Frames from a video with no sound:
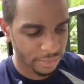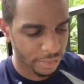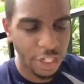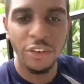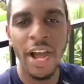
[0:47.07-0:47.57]

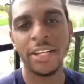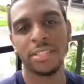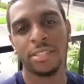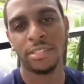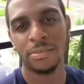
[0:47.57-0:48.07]

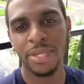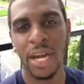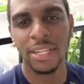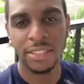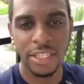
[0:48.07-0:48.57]
Congrats,
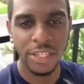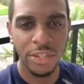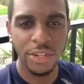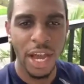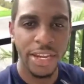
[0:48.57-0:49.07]
Beyonce.
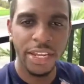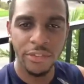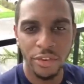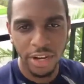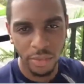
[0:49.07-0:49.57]
You got to
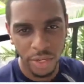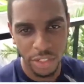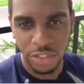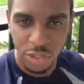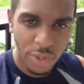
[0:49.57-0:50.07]
give credit when
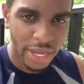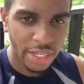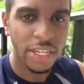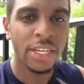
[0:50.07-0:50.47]
it's due, and